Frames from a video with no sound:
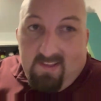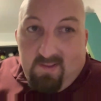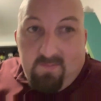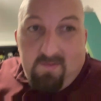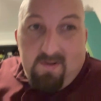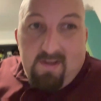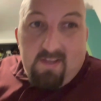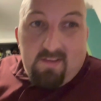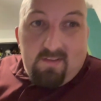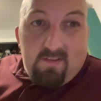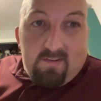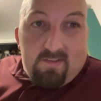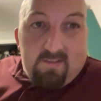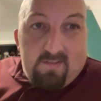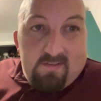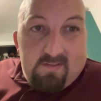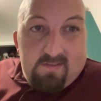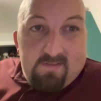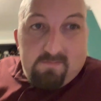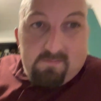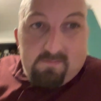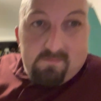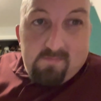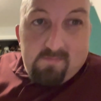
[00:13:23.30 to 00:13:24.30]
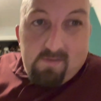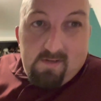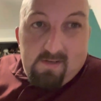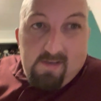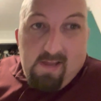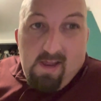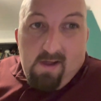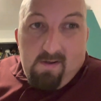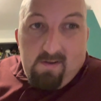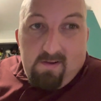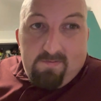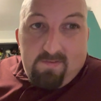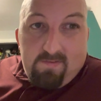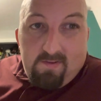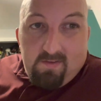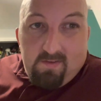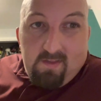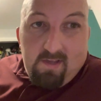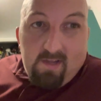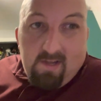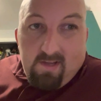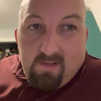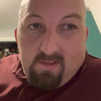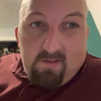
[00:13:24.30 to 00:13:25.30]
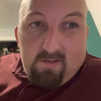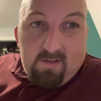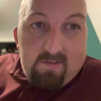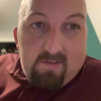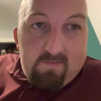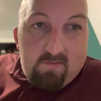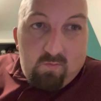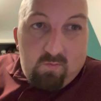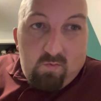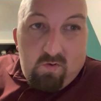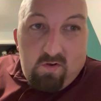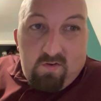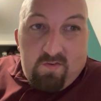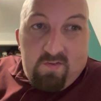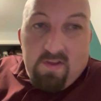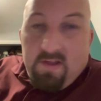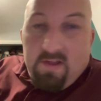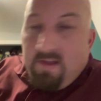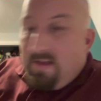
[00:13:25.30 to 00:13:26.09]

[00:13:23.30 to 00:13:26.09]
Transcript: the way I looked and now I feel like I look even worse.